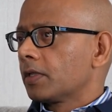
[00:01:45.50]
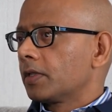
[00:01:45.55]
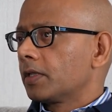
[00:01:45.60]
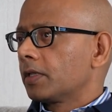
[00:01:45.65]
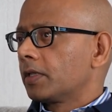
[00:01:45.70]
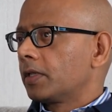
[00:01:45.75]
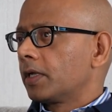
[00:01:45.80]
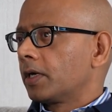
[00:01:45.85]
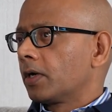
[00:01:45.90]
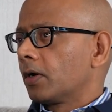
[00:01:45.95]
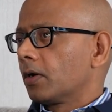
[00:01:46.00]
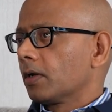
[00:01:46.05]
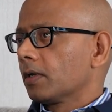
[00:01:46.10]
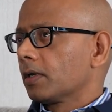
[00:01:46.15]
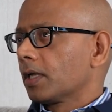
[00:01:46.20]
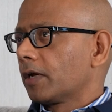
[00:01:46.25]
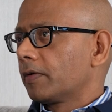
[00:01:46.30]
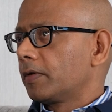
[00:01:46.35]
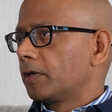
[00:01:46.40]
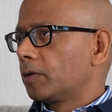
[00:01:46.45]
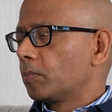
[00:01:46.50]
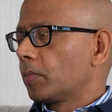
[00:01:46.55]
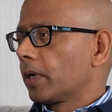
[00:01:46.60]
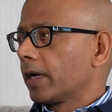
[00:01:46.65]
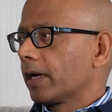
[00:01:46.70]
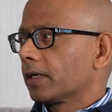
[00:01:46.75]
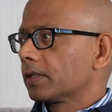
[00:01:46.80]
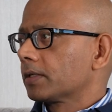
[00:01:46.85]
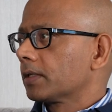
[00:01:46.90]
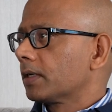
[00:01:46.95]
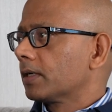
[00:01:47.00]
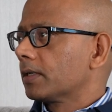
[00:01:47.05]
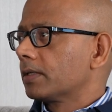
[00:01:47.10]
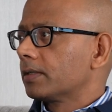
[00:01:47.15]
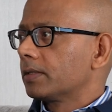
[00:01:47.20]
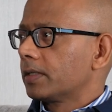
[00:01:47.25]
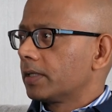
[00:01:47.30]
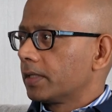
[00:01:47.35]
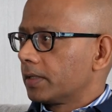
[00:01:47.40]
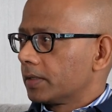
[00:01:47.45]
they all have an impact
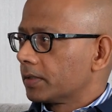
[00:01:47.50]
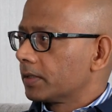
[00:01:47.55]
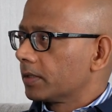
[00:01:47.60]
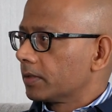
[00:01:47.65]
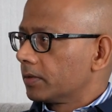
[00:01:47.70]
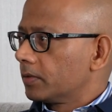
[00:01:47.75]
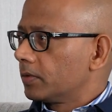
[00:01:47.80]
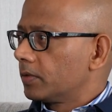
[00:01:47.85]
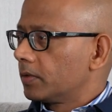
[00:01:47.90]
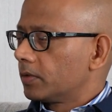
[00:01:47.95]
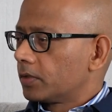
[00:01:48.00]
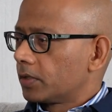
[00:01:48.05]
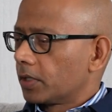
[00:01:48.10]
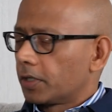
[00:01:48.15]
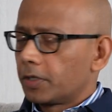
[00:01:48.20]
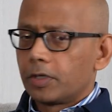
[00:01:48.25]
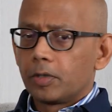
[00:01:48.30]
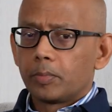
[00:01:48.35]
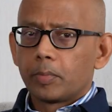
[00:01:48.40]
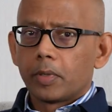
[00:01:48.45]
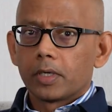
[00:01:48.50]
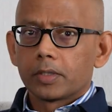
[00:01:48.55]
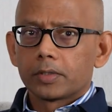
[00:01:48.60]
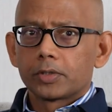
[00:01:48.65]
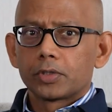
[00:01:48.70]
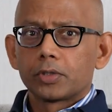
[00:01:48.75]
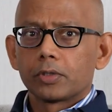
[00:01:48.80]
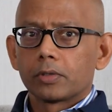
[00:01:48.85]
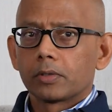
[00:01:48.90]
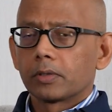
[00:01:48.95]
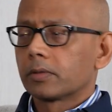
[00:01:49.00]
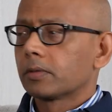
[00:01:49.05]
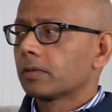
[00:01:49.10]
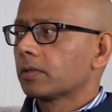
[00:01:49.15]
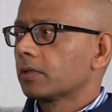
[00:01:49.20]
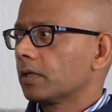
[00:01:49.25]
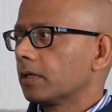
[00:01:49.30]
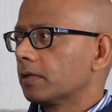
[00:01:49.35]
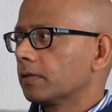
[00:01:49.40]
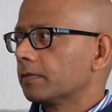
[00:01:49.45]
on a security posture
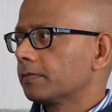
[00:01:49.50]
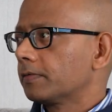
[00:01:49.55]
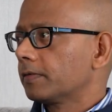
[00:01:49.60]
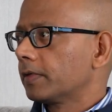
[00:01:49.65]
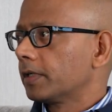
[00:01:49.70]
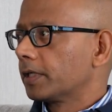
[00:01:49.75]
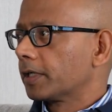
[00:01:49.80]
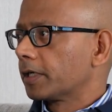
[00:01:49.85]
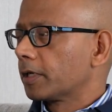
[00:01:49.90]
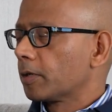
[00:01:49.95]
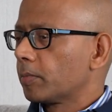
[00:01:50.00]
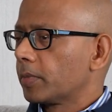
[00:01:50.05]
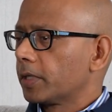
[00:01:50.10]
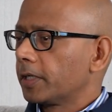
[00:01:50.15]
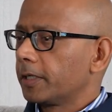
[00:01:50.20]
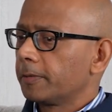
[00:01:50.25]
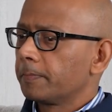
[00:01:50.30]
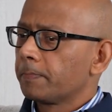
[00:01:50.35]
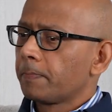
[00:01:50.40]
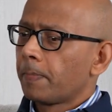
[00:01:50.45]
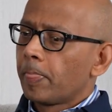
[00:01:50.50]
of a company.